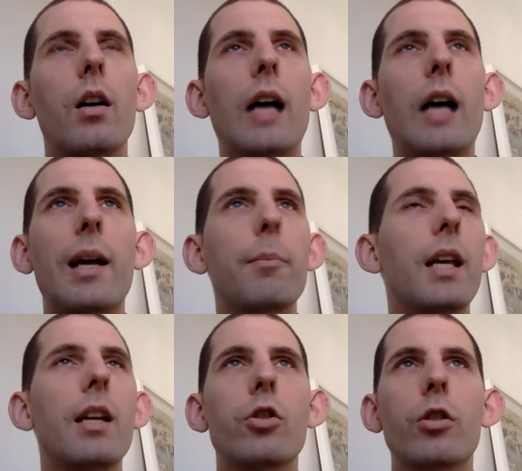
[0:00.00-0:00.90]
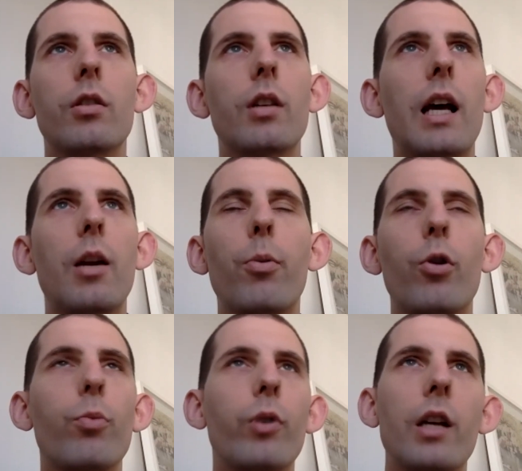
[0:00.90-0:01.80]
adaptation and
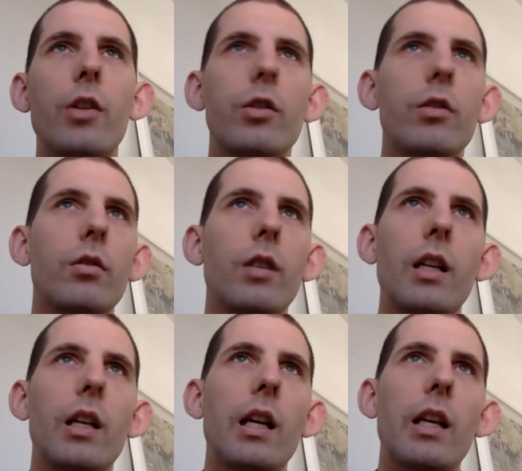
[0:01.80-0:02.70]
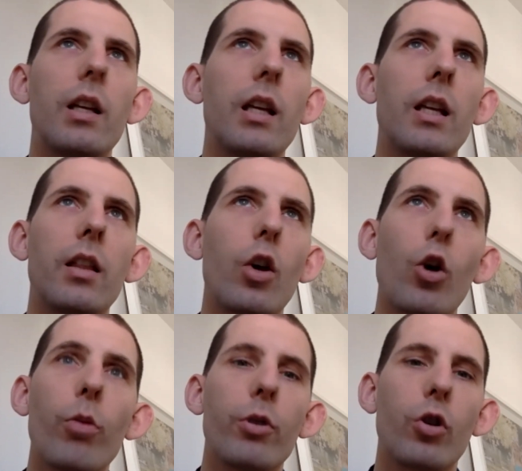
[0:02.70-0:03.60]
appropriation in the
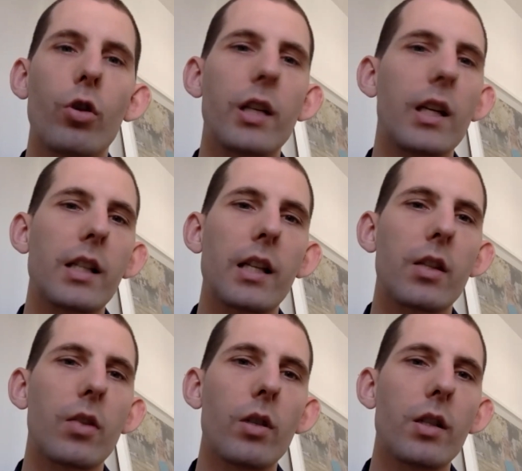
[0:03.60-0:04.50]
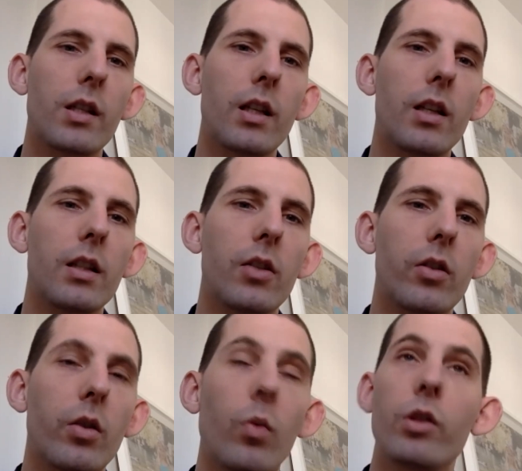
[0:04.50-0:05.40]
urban context as there is in the
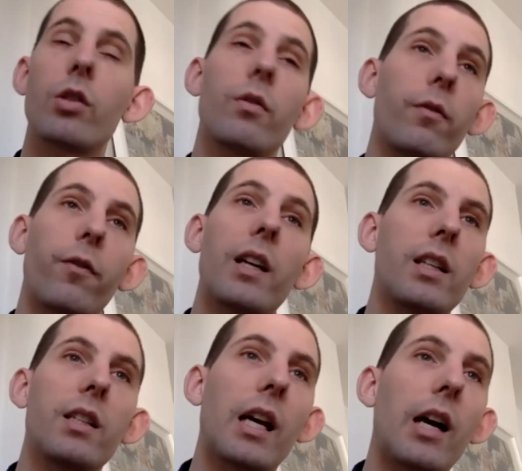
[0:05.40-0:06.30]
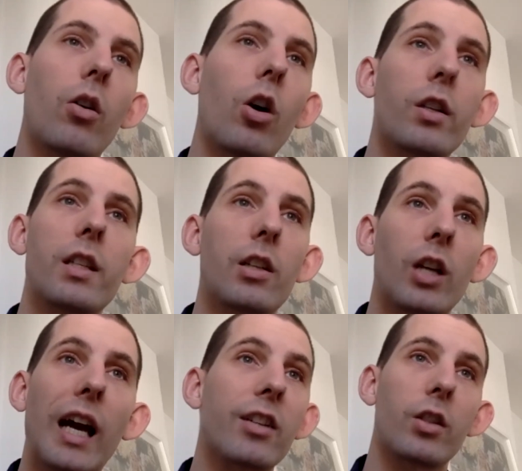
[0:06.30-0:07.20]
interior, which frankly is how architecture
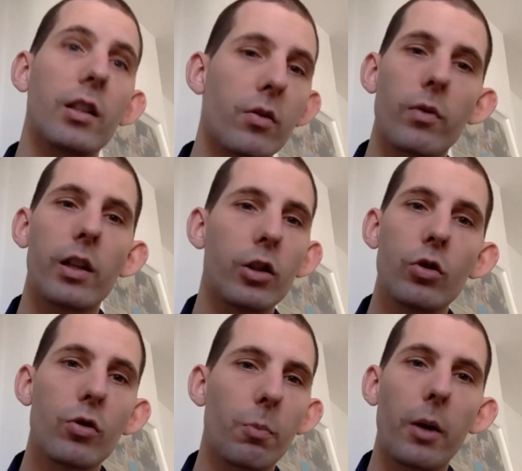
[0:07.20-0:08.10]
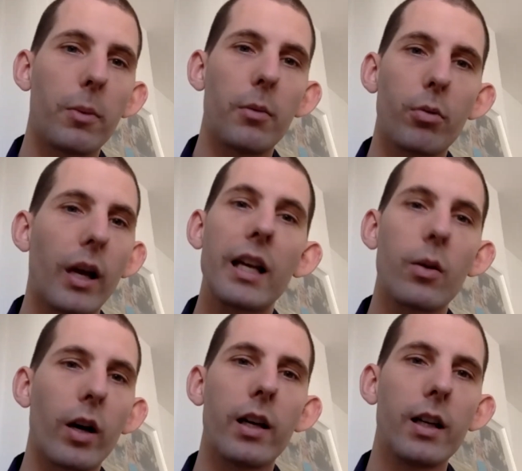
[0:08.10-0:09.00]
actually is really used by people
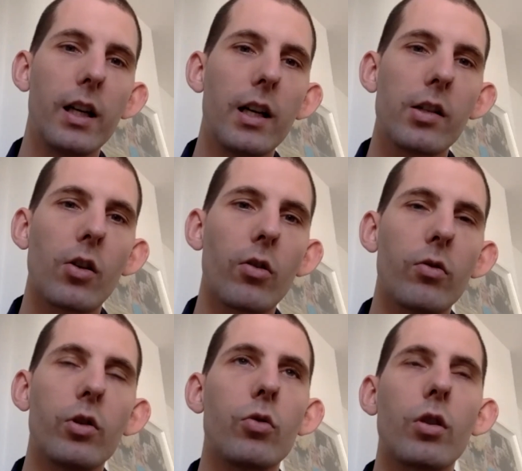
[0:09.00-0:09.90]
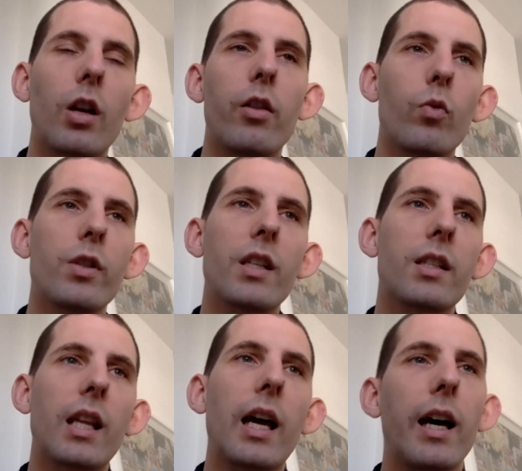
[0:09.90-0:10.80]
anyway. So you can either
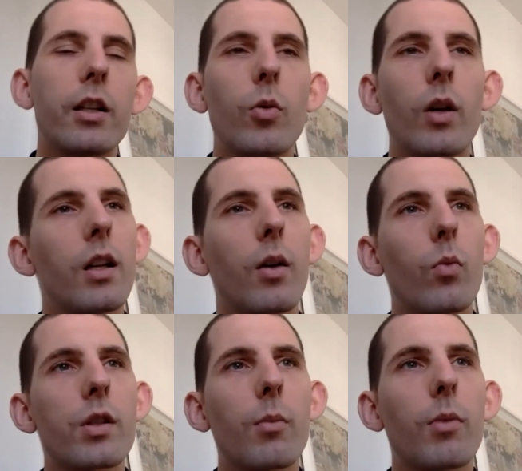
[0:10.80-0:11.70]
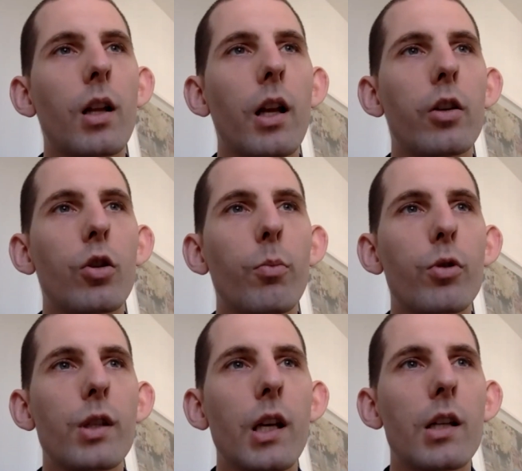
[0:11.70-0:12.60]
resist that and you end up with something like
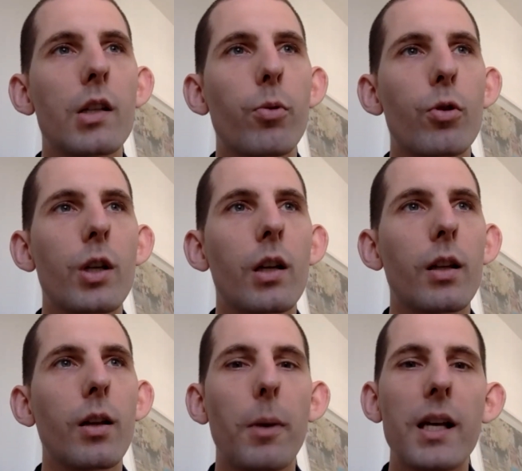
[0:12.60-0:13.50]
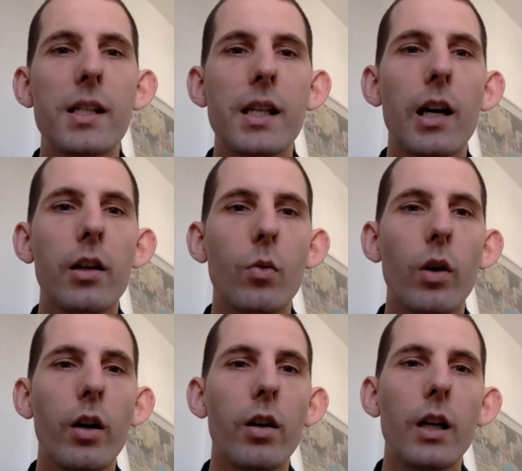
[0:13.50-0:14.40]
Corbusier's project at Pessac,
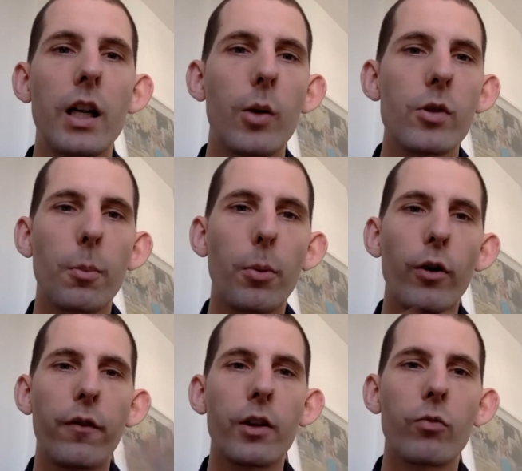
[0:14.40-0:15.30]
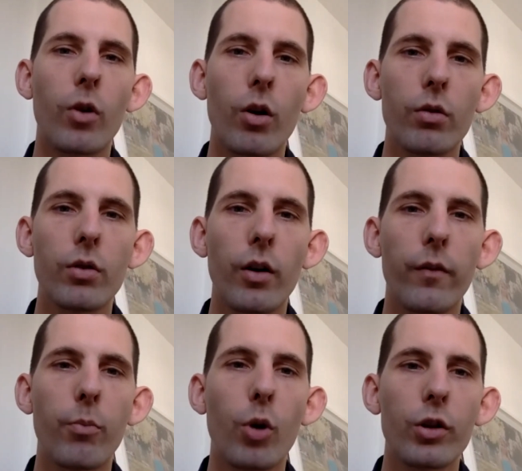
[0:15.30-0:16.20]
where it was a perfect row of
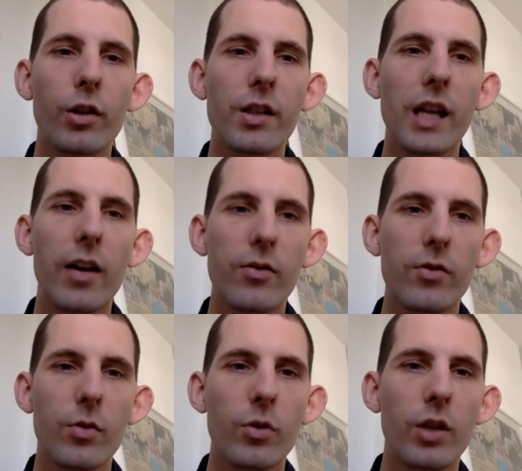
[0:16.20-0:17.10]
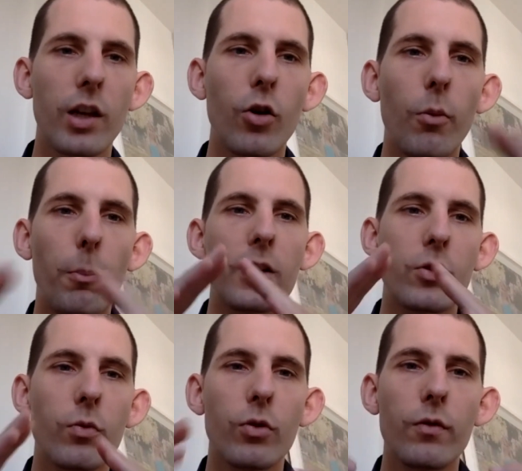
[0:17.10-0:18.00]
modernist houses, which then got
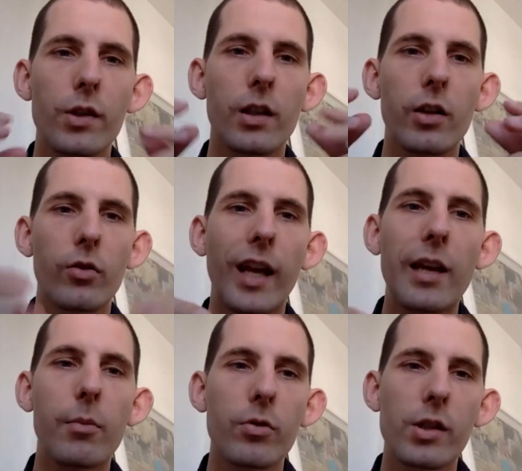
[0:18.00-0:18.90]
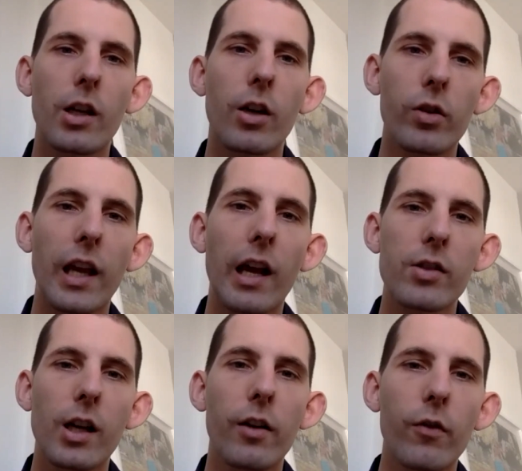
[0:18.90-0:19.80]
pitched roofs and little gables stuck on the
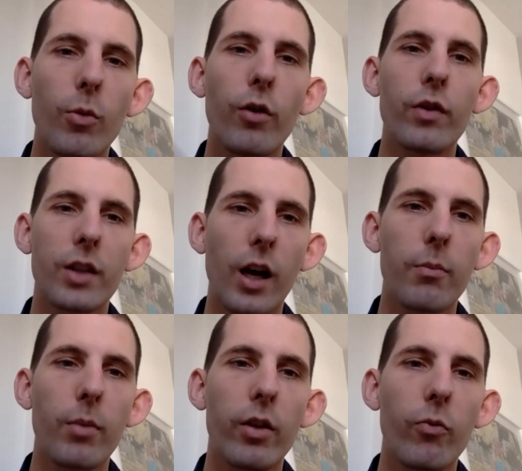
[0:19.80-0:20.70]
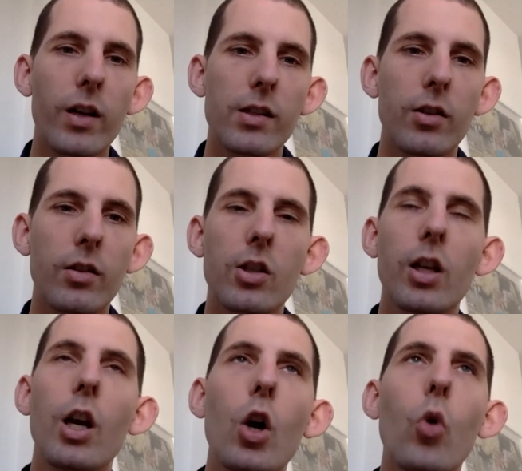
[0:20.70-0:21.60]
outside of them over time by the residents.
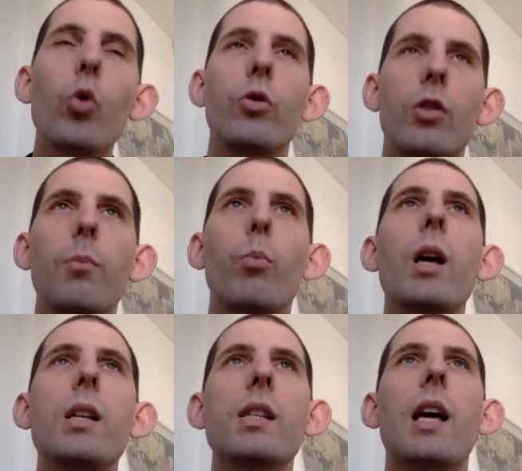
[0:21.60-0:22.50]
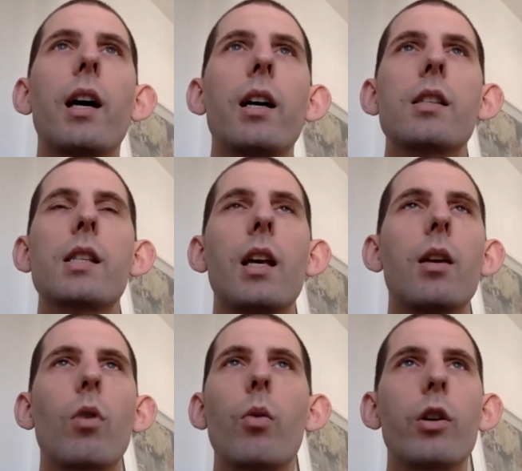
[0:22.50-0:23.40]
Or you can embrace that and say,
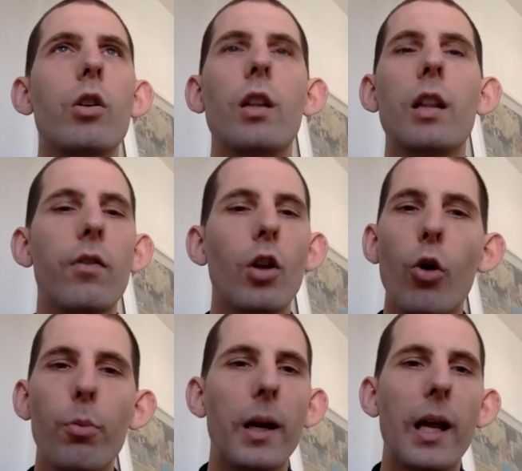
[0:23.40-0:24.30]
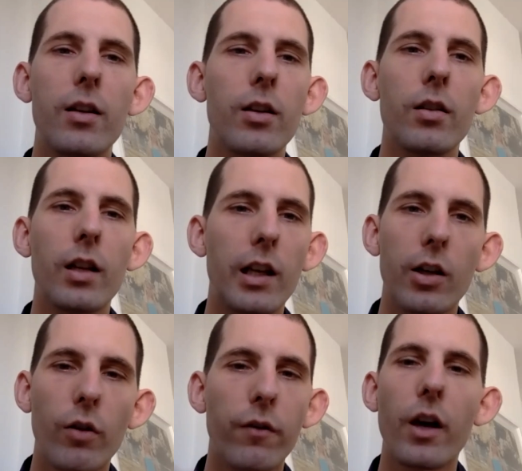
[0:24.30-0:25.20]
well, we're going to leave it open-ended and they're
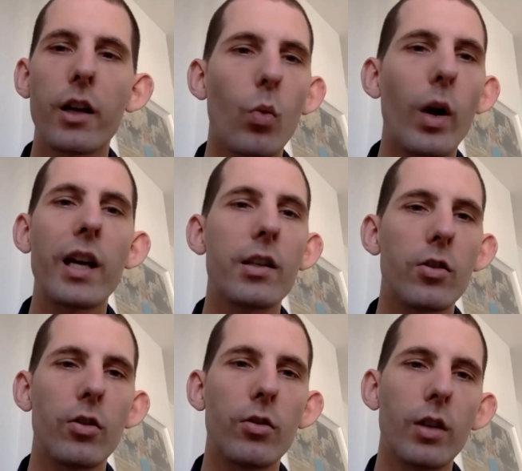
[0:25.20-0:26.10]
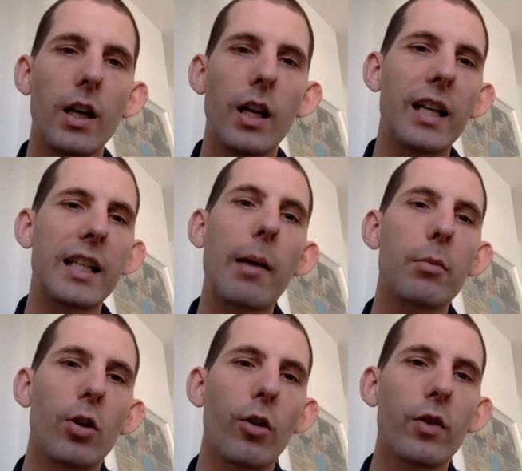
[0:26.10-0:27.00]
going to find a way to adapt
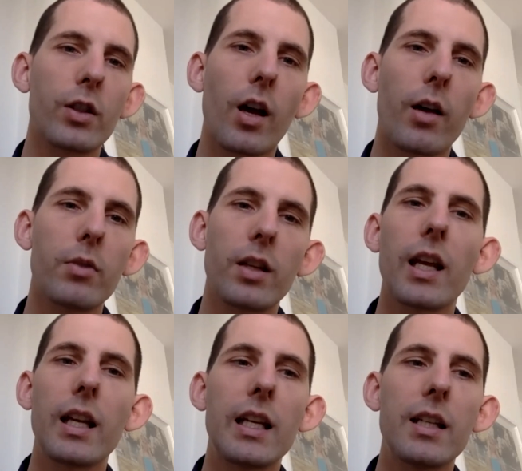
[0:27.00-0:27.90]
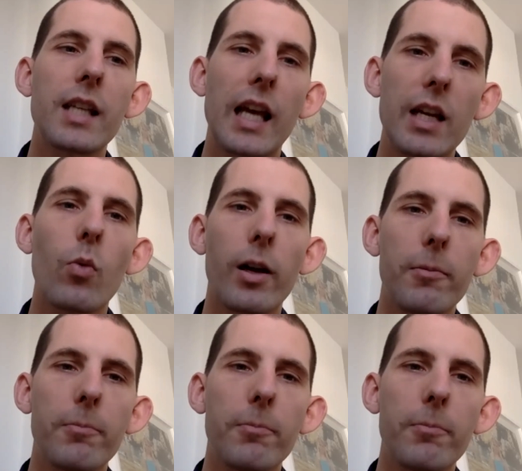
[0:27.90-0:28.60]
it over time to their needs anyway.